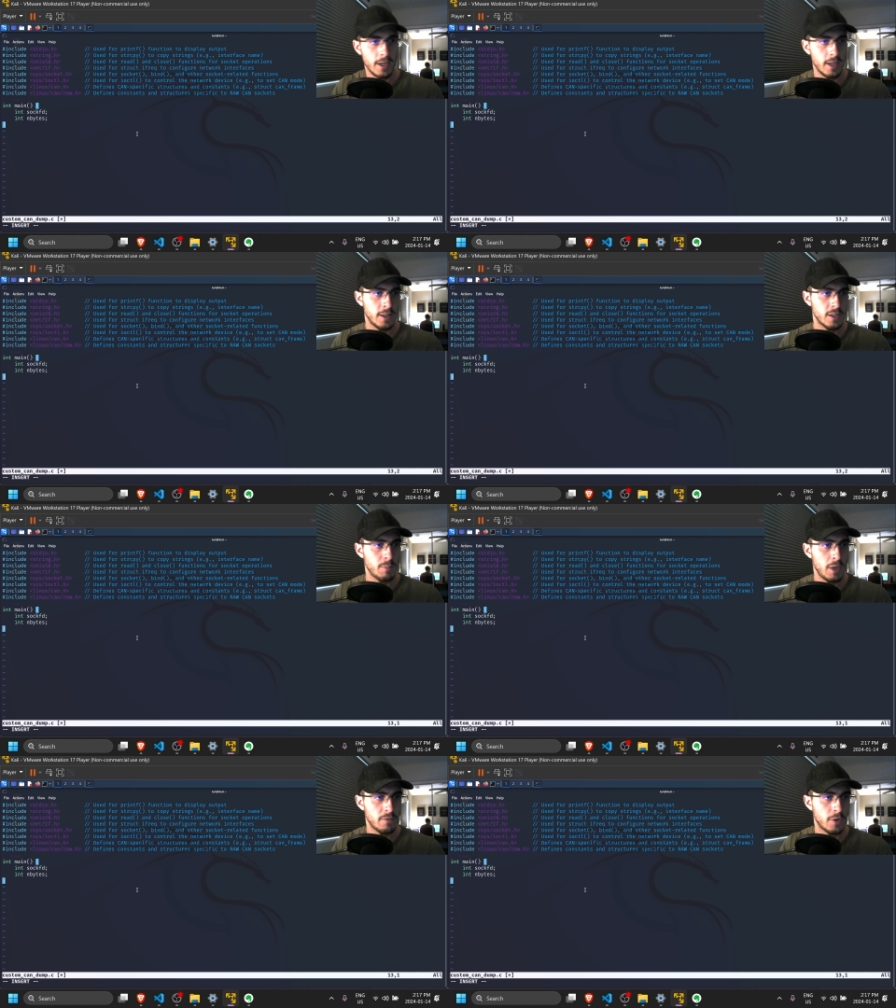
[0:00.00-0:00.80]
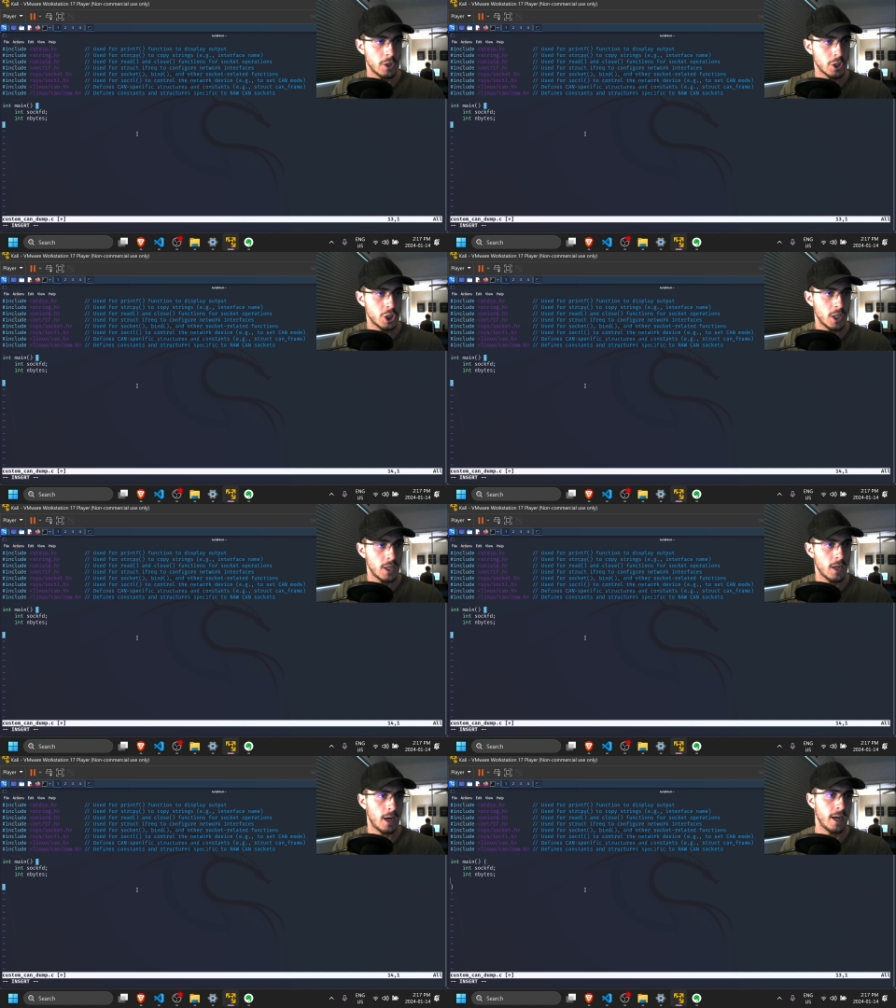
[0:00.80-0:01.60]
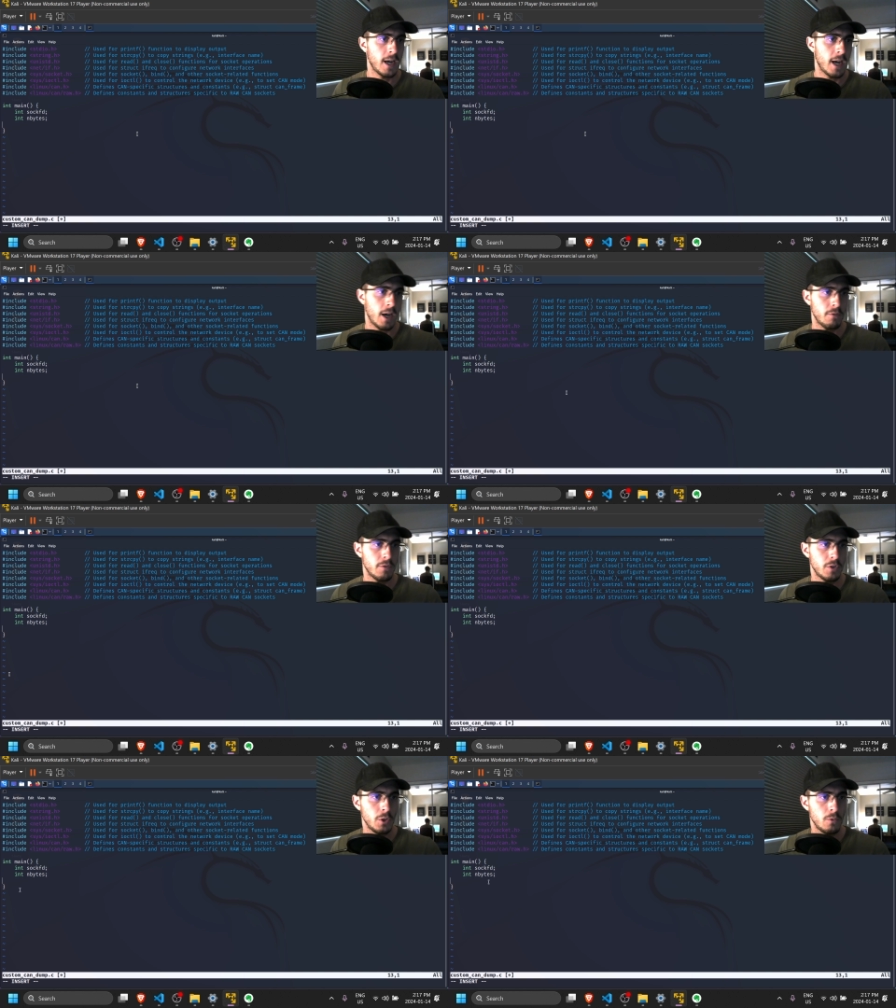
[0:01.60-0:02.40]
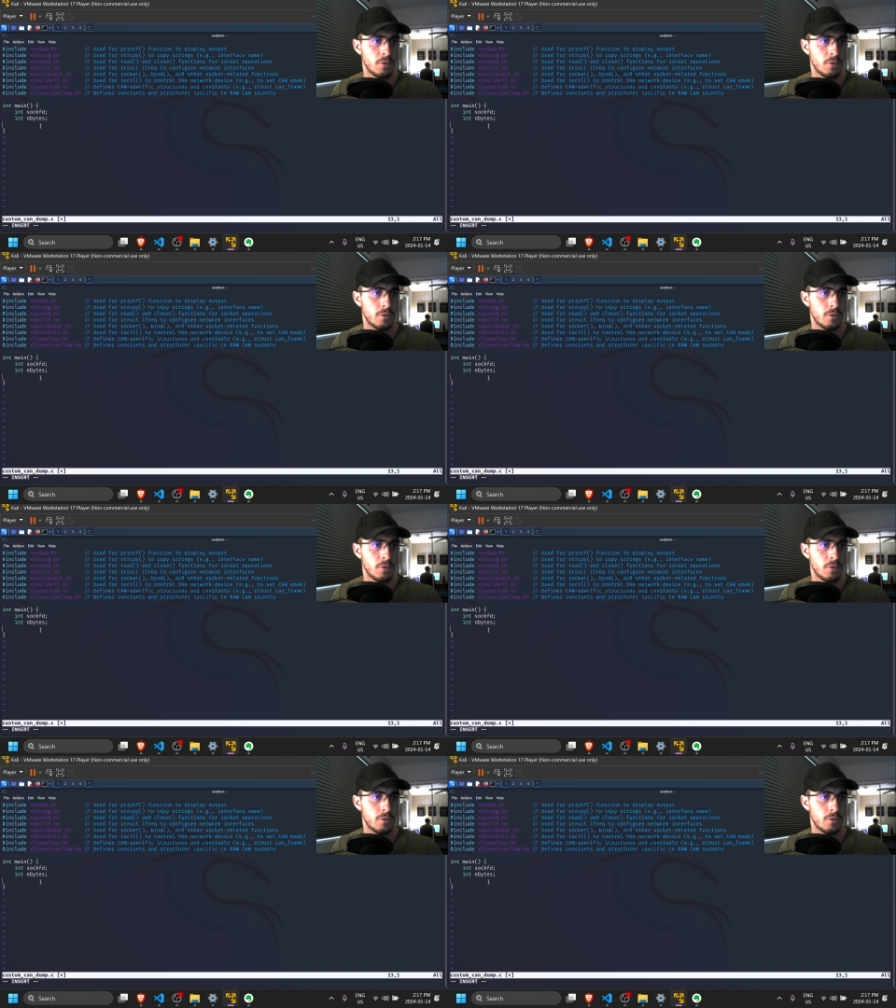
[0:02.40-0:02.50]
In this main function, I have two